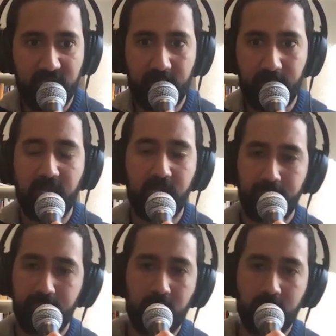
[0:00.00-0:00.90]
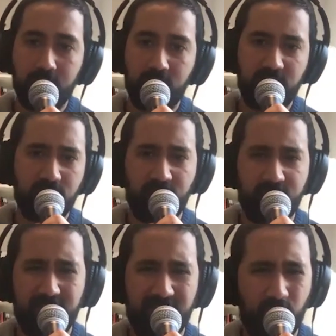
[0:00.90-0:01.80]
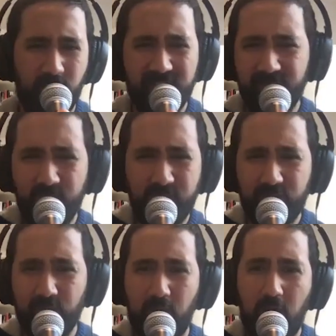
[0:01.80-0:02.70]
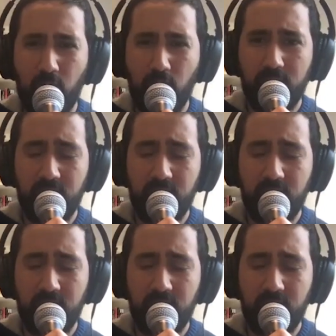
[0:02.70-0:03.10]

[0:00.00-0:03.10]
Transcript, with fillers: Like my partner, she's often like, why is the music so loud?